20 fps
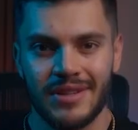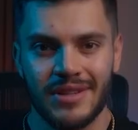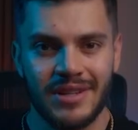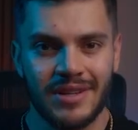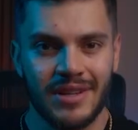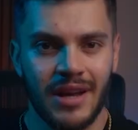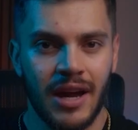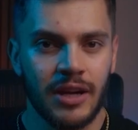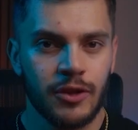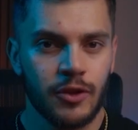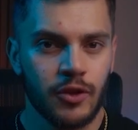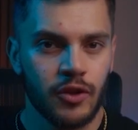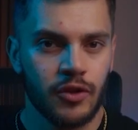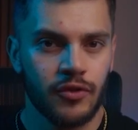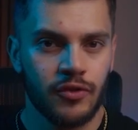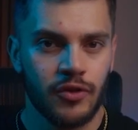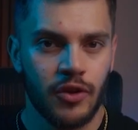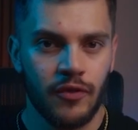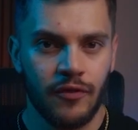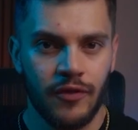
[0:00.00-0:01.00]
designed to
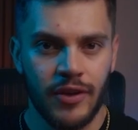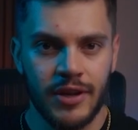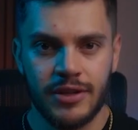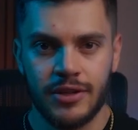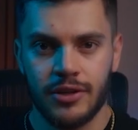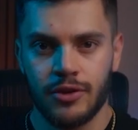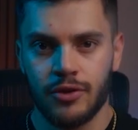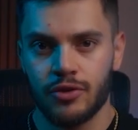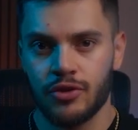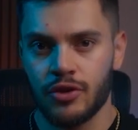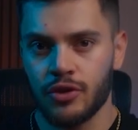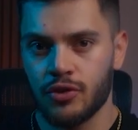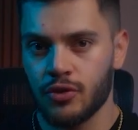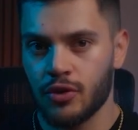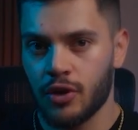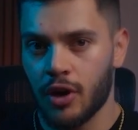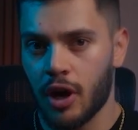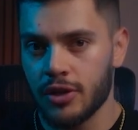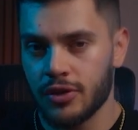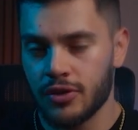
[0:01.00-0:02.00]
convert visitors into
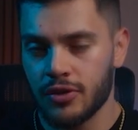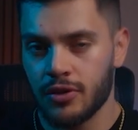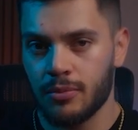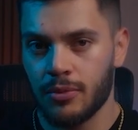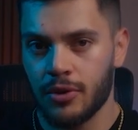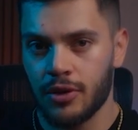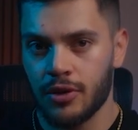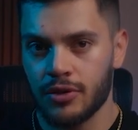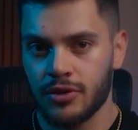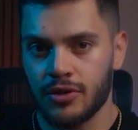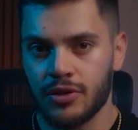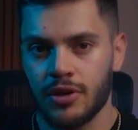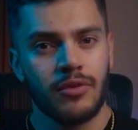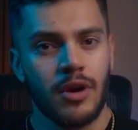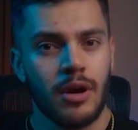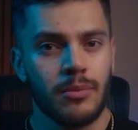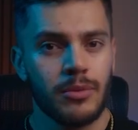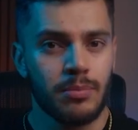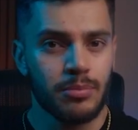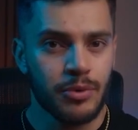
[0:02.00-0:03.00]
customers,
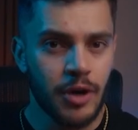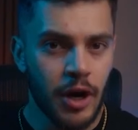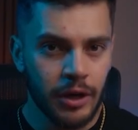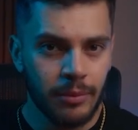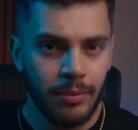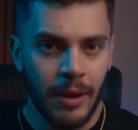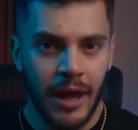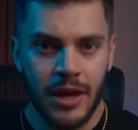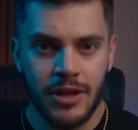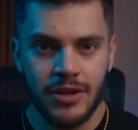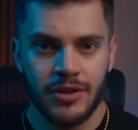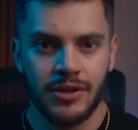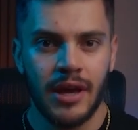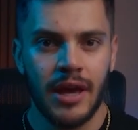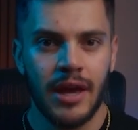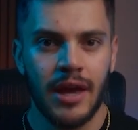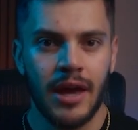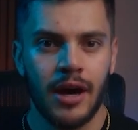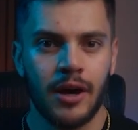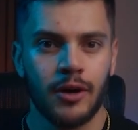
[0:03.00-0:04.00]
from the product page
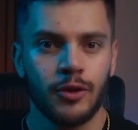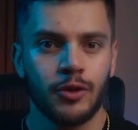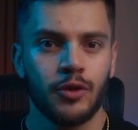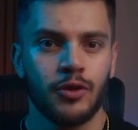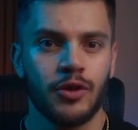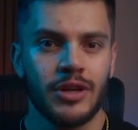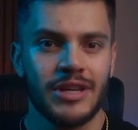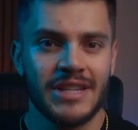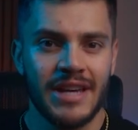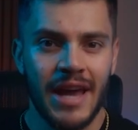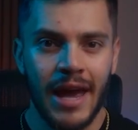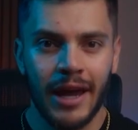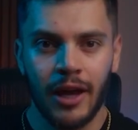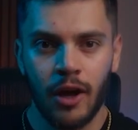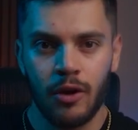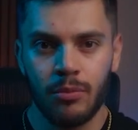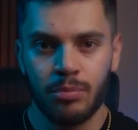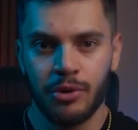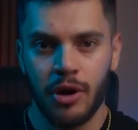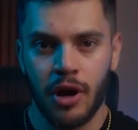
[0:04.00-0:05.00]
layout to the
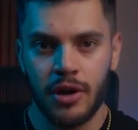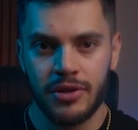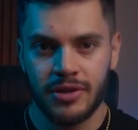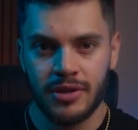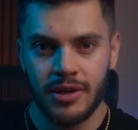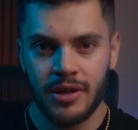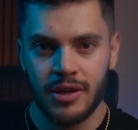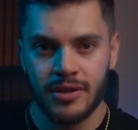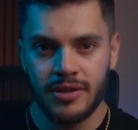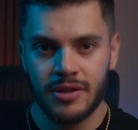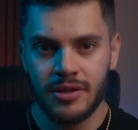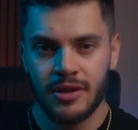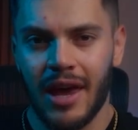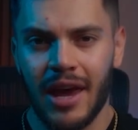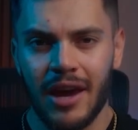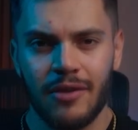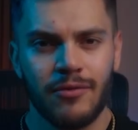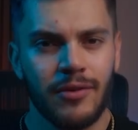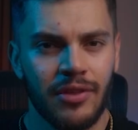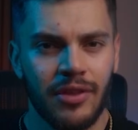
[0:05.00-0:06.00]
checkout process.
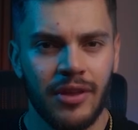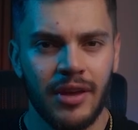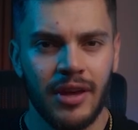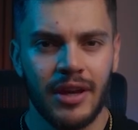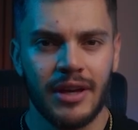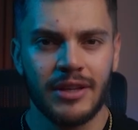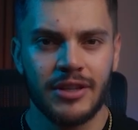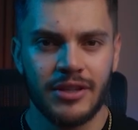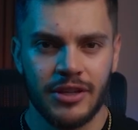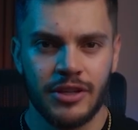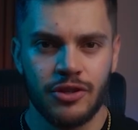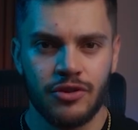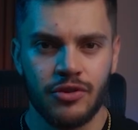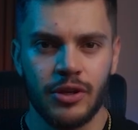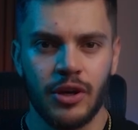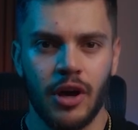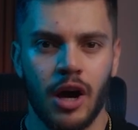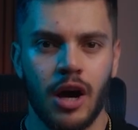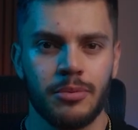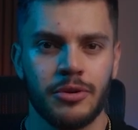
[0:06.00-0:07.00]
Everything is
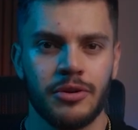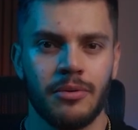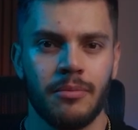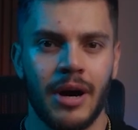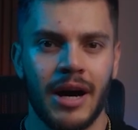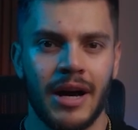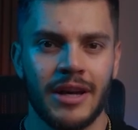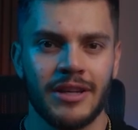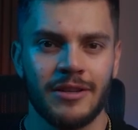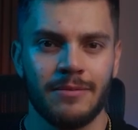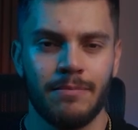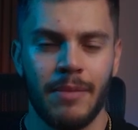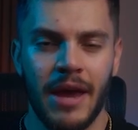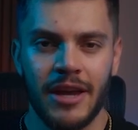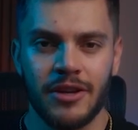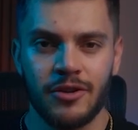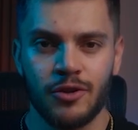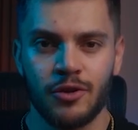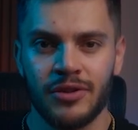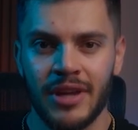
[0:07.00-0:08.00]
literally optimized
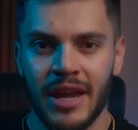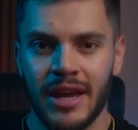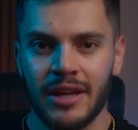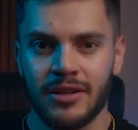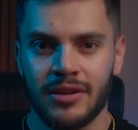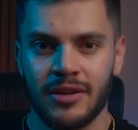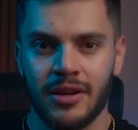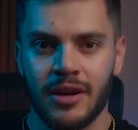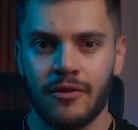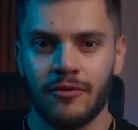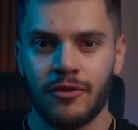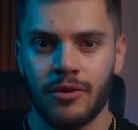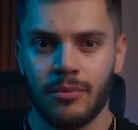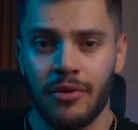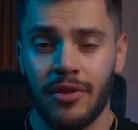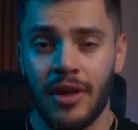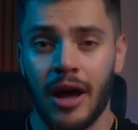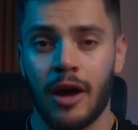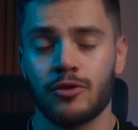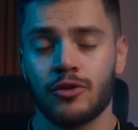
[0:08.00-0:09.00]
based on data from
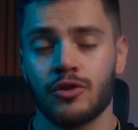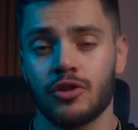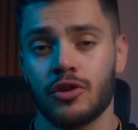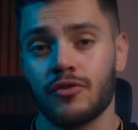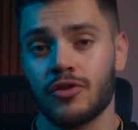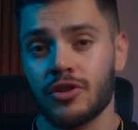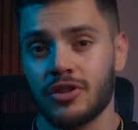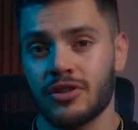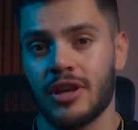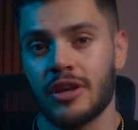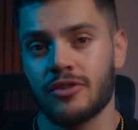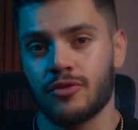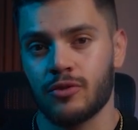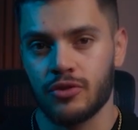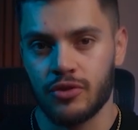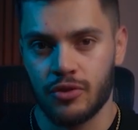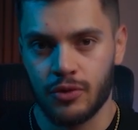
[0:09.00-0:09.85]
thousands of successful